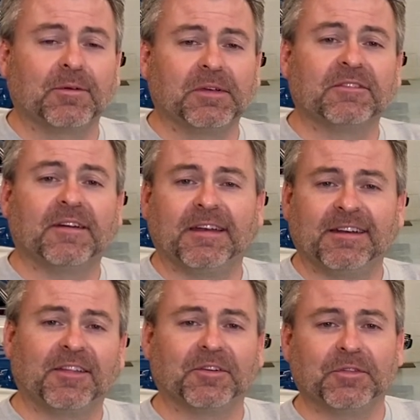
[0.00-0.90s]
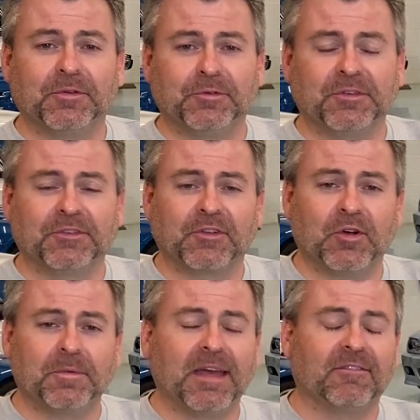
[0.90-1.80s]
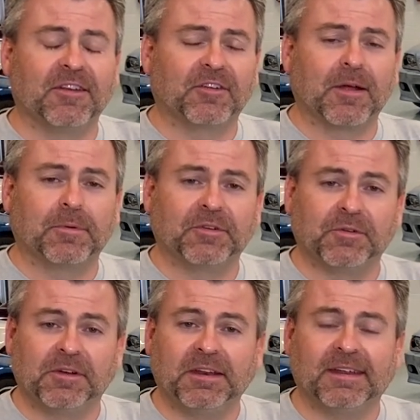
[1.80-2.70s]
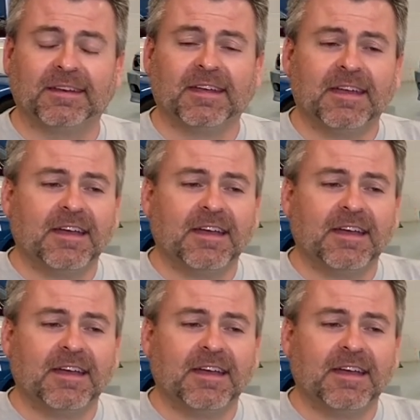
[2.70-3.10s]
and we can find another enthusiast home and have another opportunity, and